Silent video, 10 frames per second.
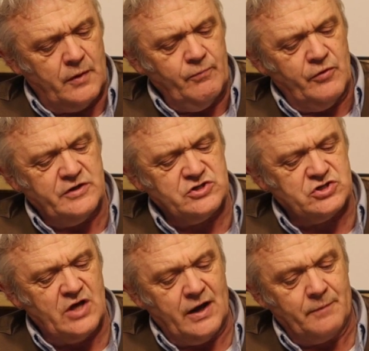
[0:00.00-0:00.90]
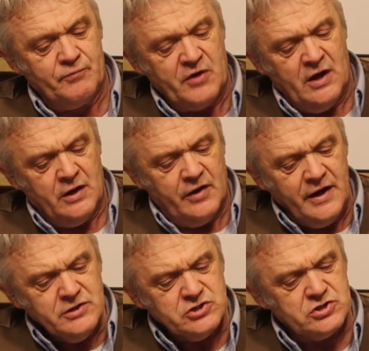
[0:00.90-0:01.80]
run this thing.
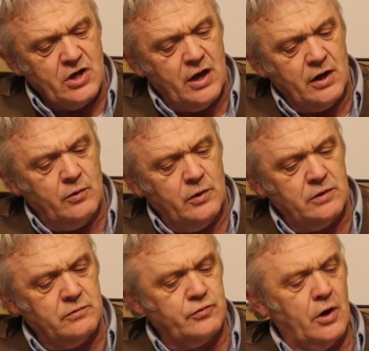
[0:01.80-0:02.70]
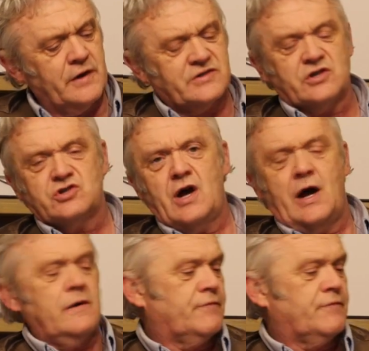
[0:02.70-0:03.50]
This thing will run, as I say,